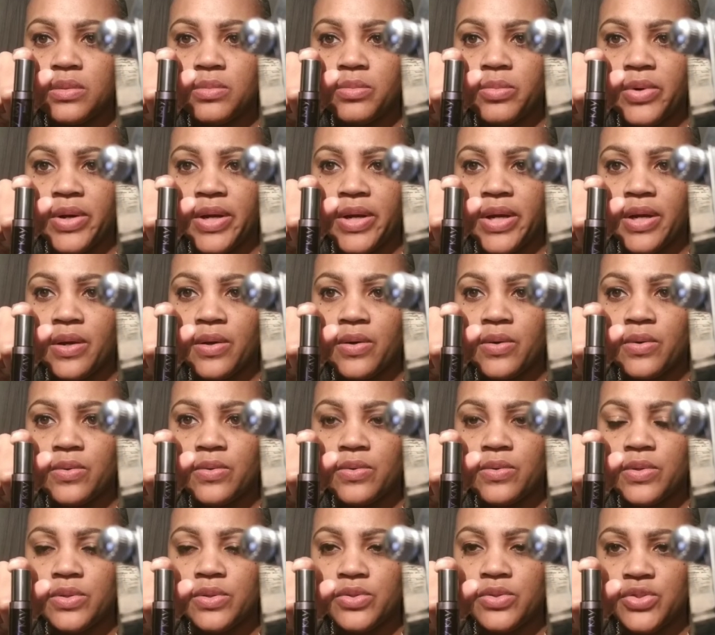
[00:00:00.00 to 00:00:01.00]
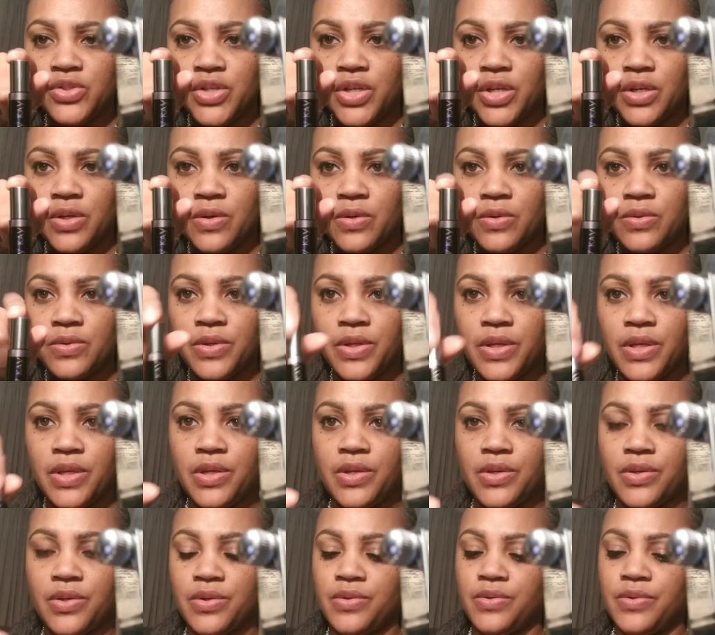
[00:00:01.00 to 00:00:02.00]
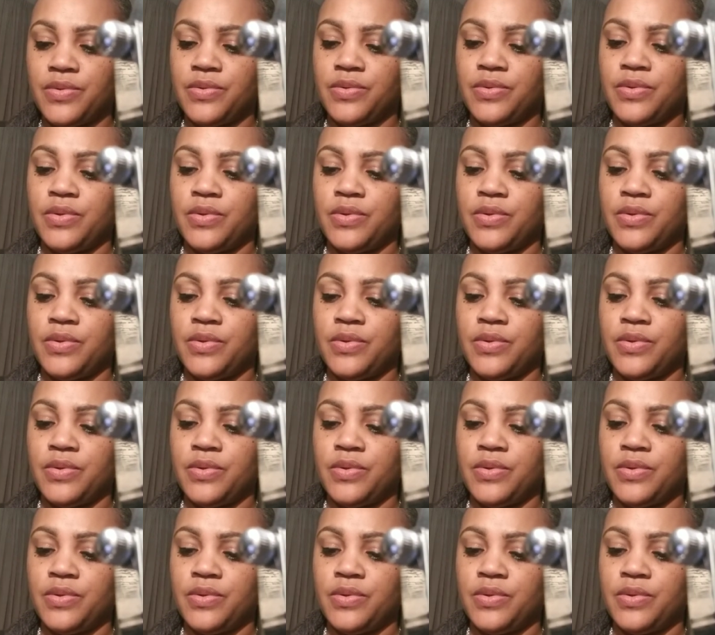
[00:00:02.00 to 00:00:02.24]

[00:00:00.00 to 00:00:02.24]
a brow gel here.